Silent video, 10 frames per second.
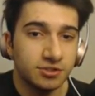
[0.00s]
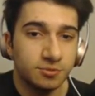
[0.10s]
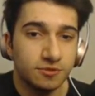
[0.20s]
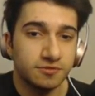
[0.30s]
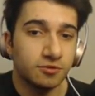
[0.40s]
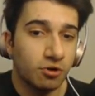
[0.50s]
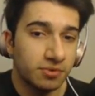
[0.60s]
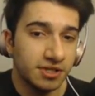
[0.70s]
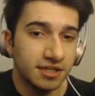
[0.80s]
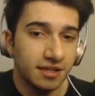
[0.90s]
you move
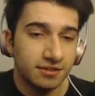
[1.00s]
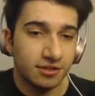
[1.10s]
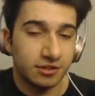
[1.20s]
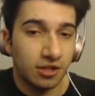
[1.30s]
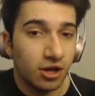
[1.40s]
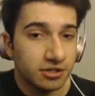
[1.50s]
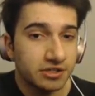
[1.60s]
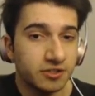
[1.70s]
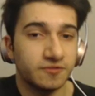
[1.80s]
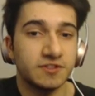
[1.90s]
normally, the longer
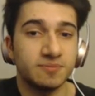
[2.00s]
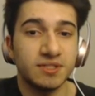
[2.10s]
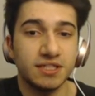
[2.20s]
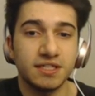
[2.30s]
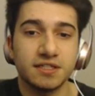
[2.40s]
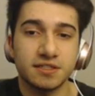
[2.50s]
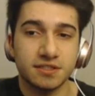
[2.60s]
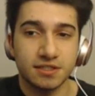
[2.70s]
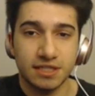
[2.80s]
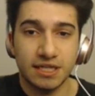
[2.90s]
your invisibility
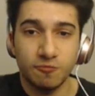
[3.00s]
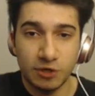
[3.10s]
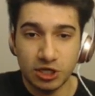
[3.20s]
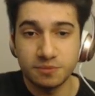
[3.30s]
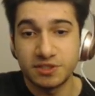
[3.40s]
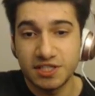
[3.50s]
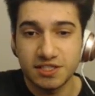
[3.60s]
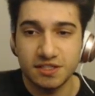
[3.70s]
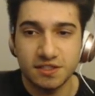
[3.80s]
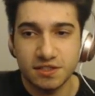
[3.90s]
is when it comes to
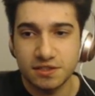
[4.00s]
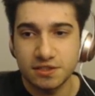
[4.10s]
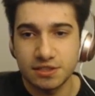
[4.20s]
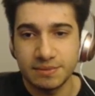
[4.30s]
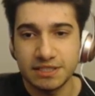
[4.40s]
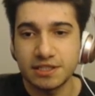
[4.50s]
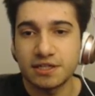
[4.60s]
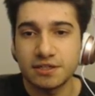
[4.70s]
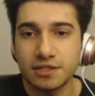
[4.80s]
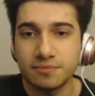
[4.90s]
distance. I might
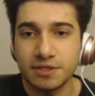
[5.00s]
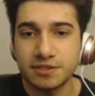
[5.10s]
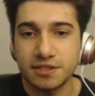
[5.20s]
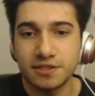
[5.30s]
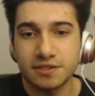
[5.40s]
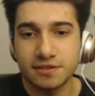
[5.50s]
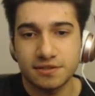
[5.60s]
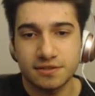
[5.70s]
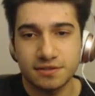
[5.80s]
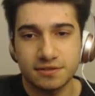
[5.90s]
die. I might die here.
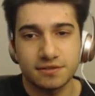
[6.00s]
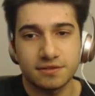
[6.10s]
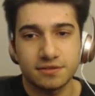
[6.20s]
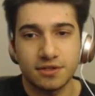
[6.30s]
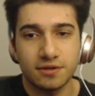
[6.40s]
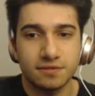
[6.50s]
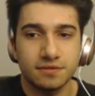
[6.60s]
No.